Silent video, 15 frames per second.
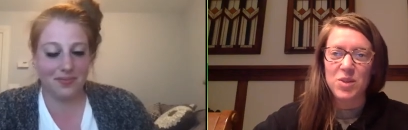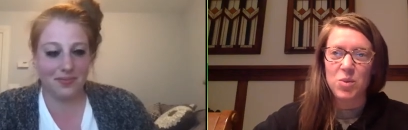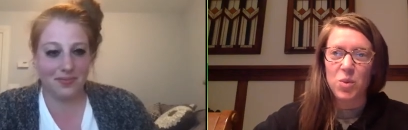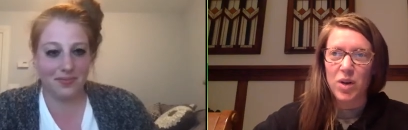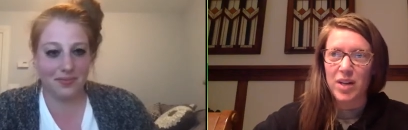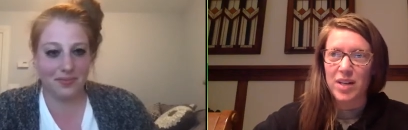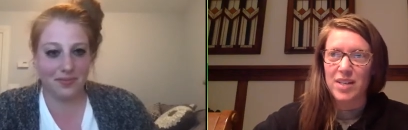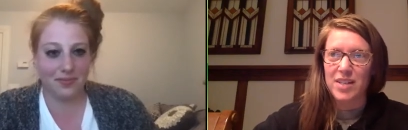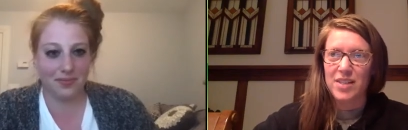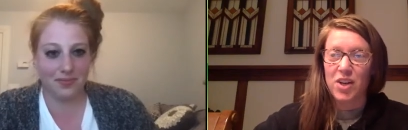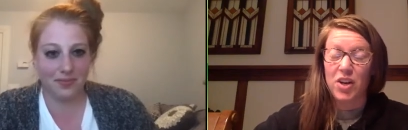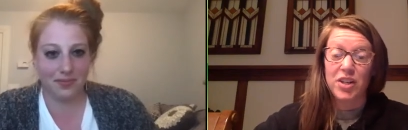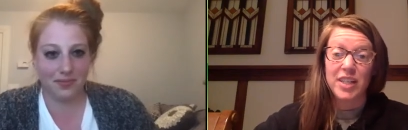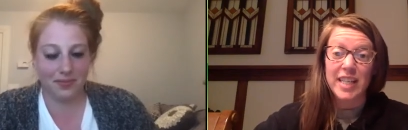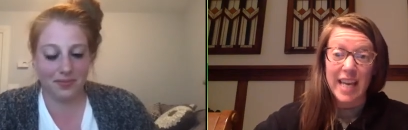Speaker 1: was our
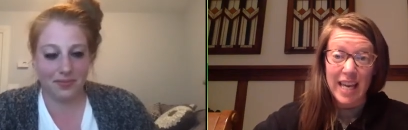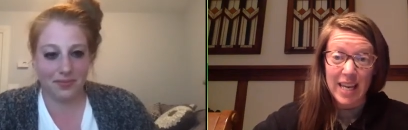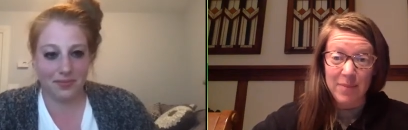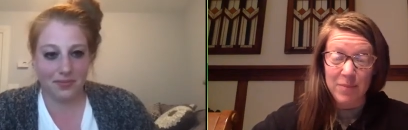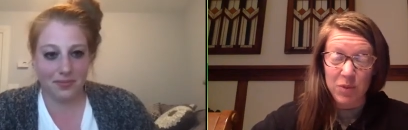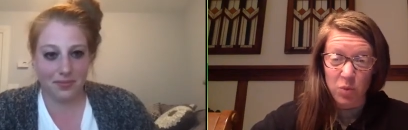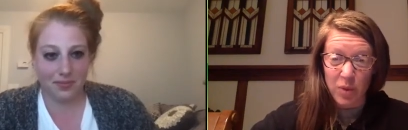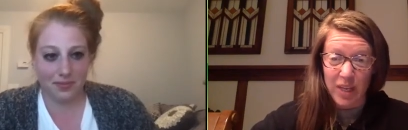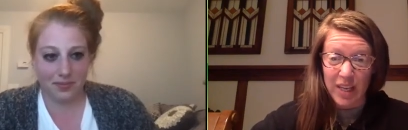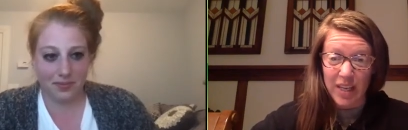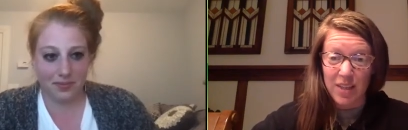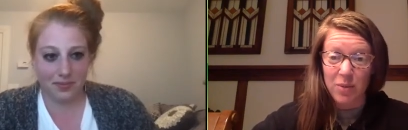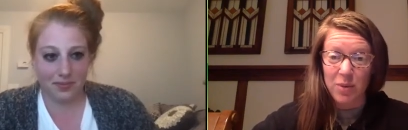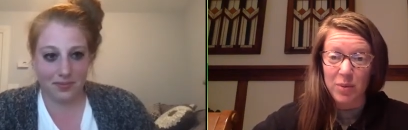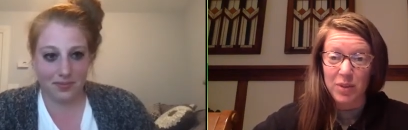games week, that
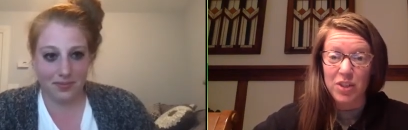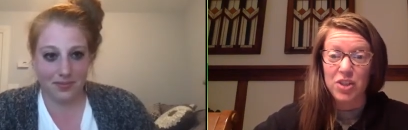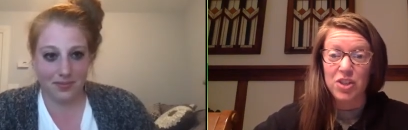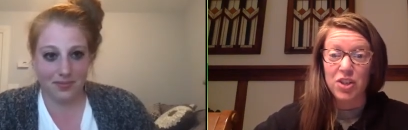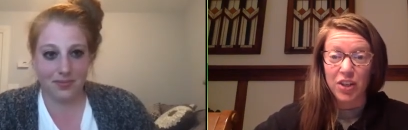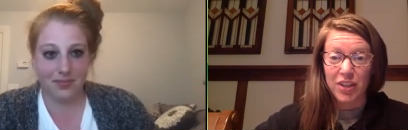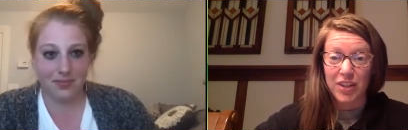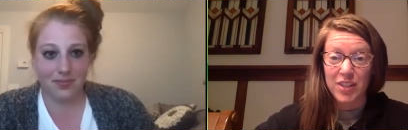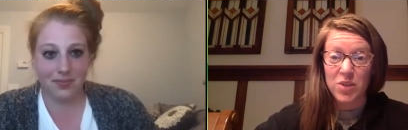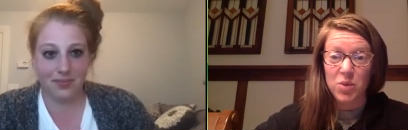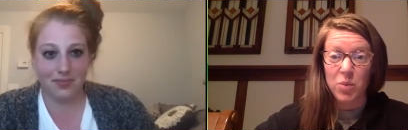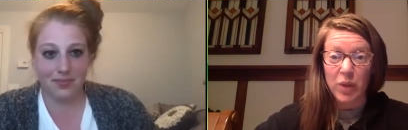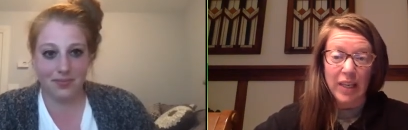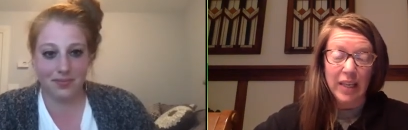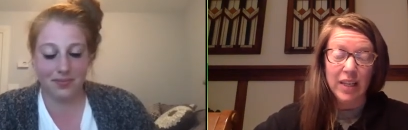we would start this
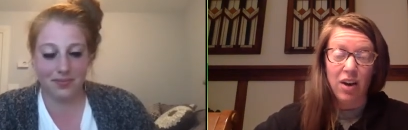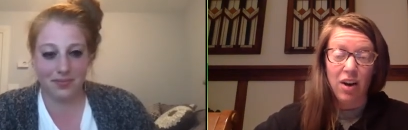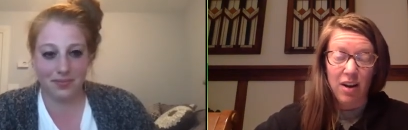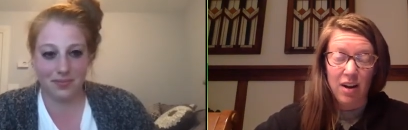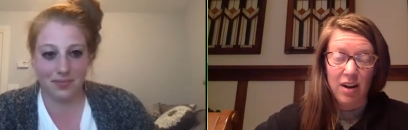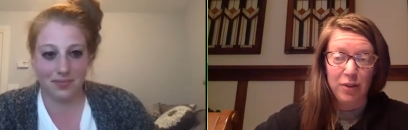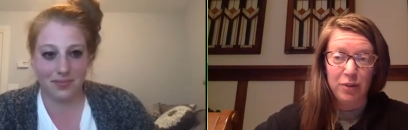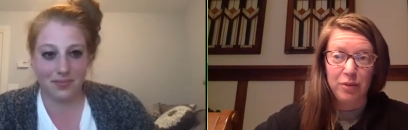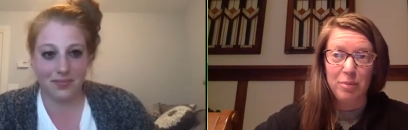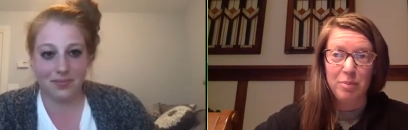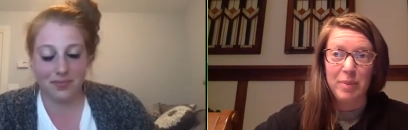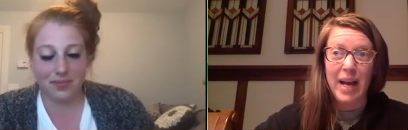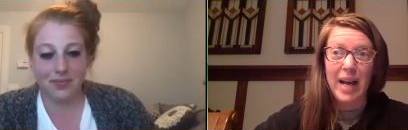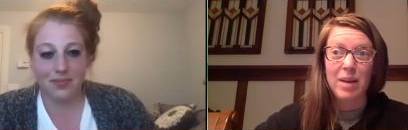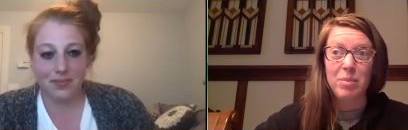week off
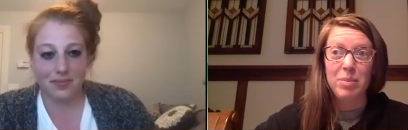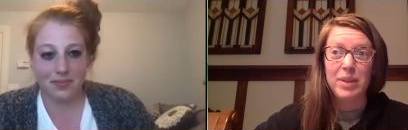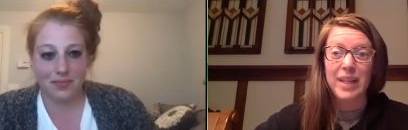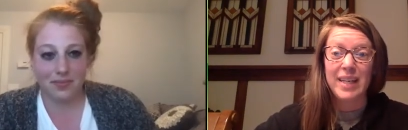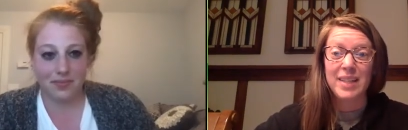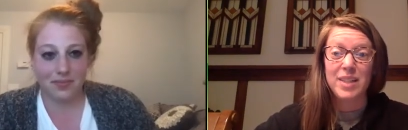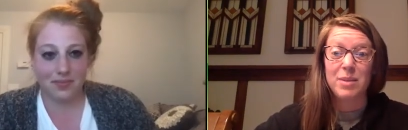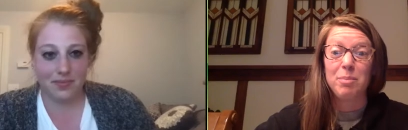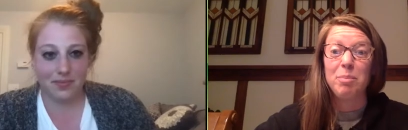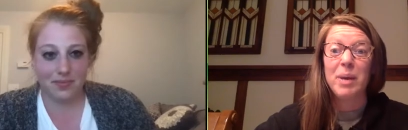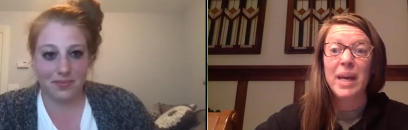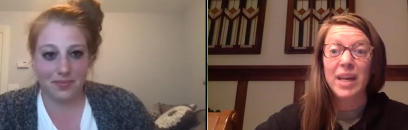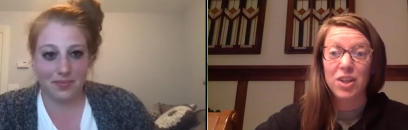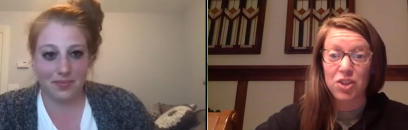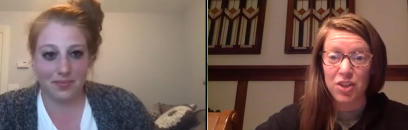by playing some
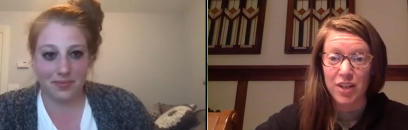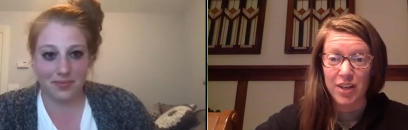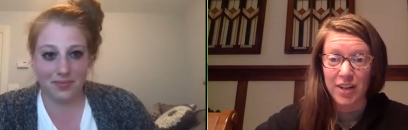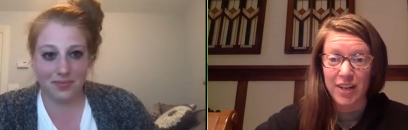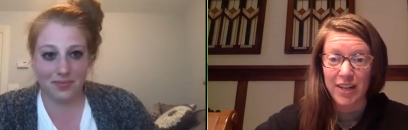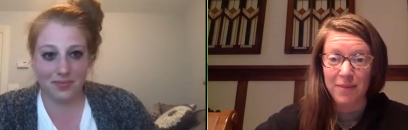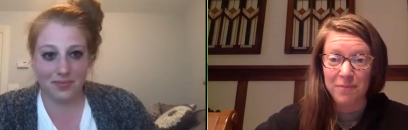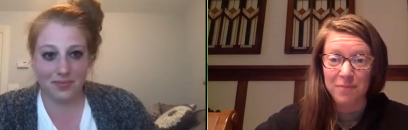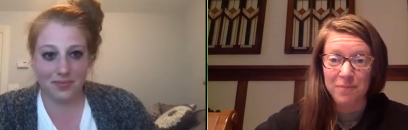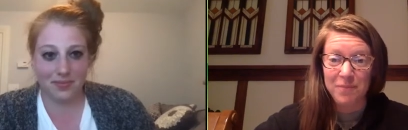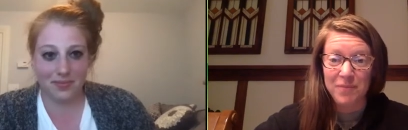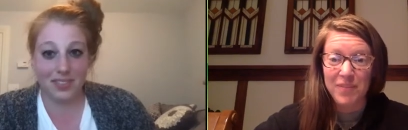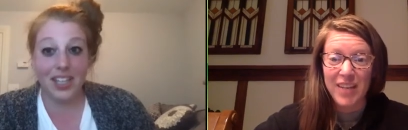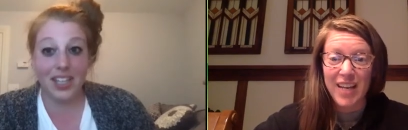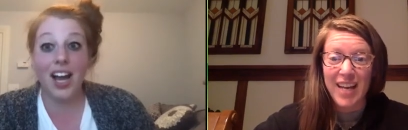Pictionary.
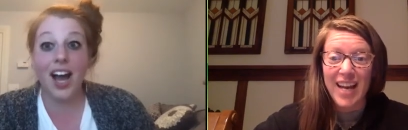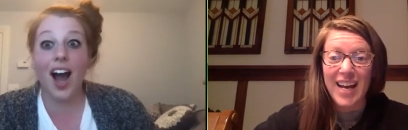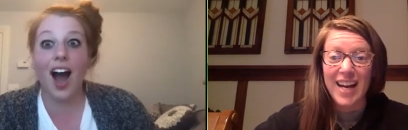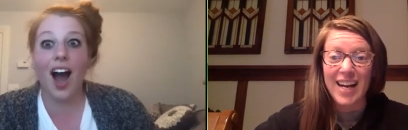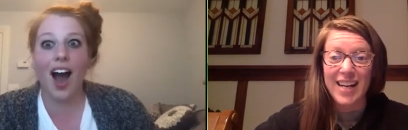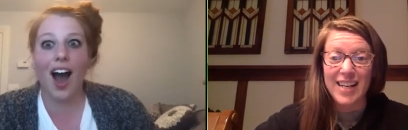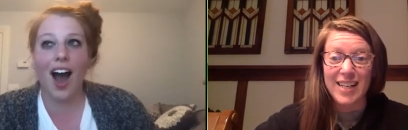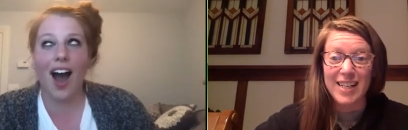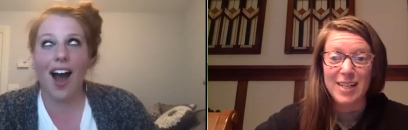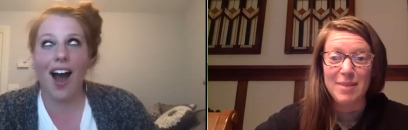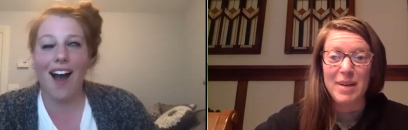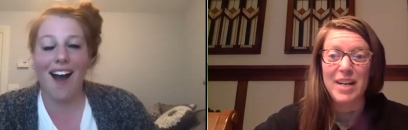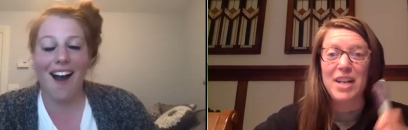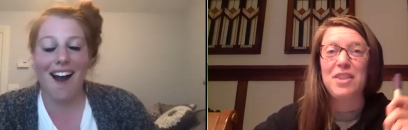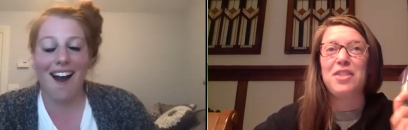Um, and
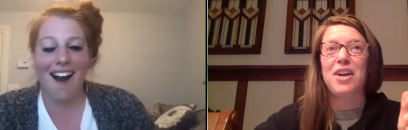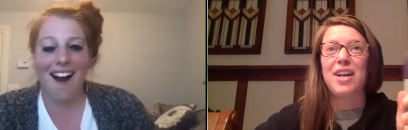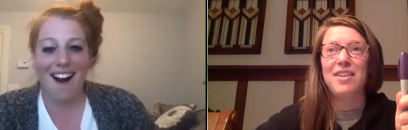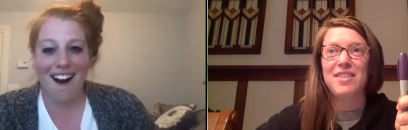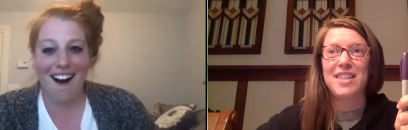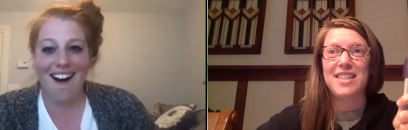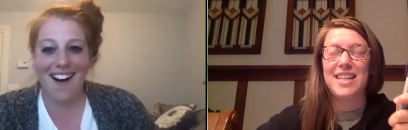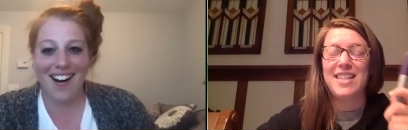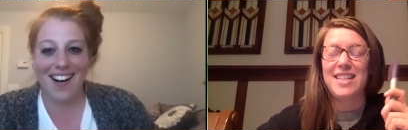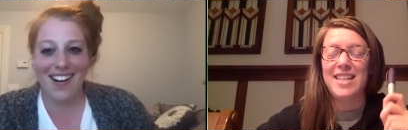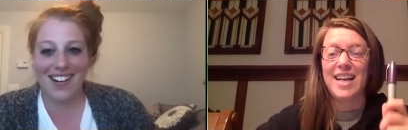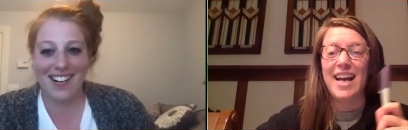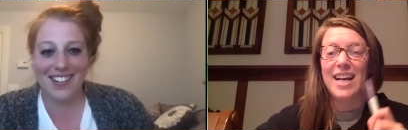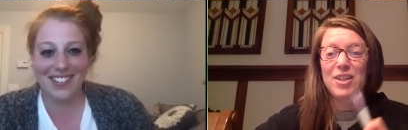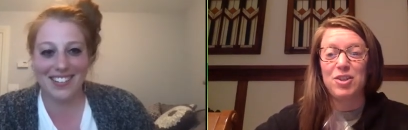I thought of this idea
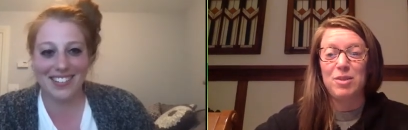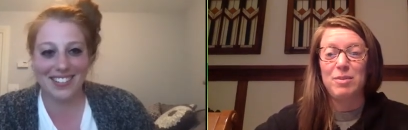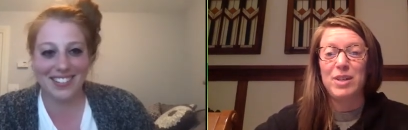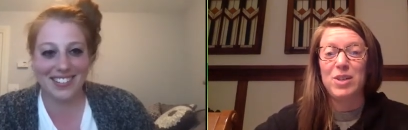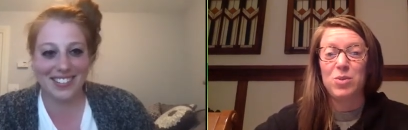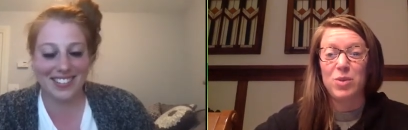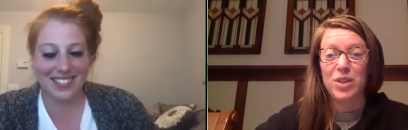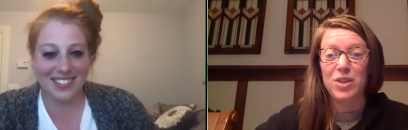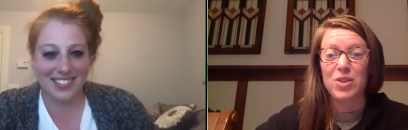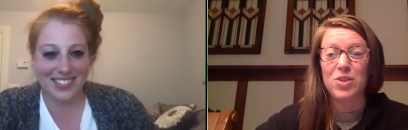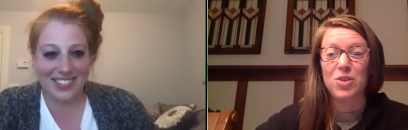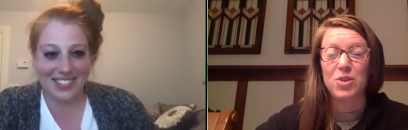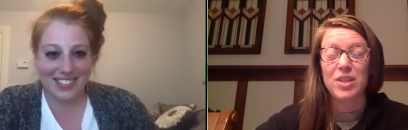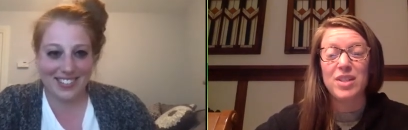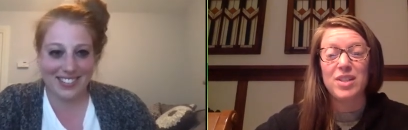actually because one of the
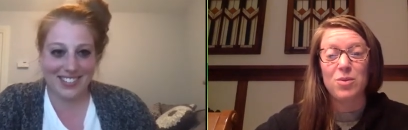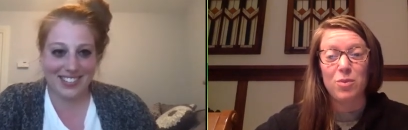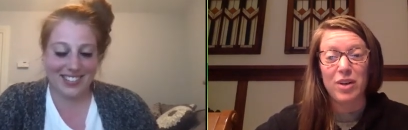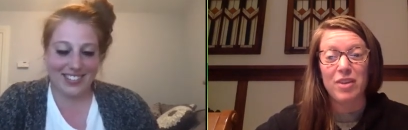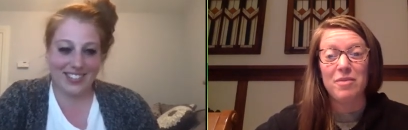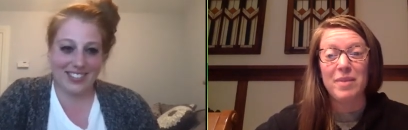students in one of